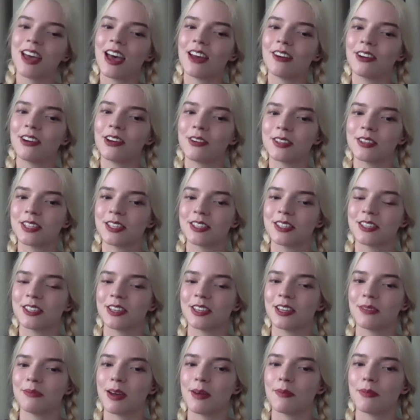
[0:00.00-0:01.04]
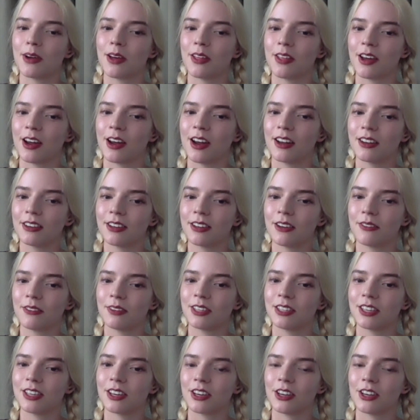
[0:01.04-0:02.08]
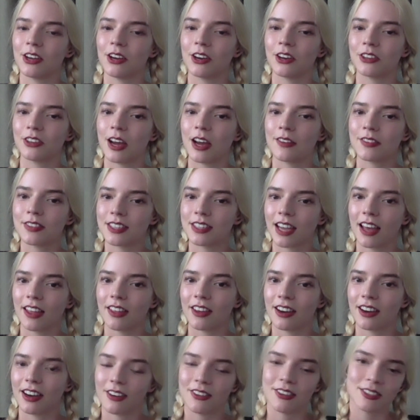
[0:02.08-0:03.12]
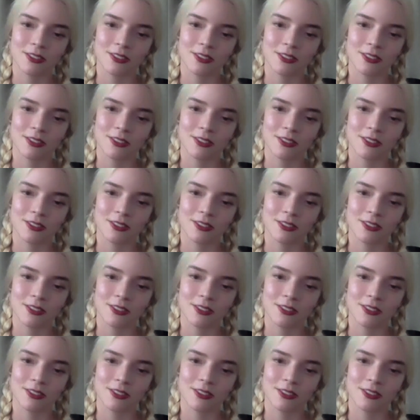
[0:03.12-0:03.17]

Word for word: Henry was instantly my brother, and we took a lot of drives together, and it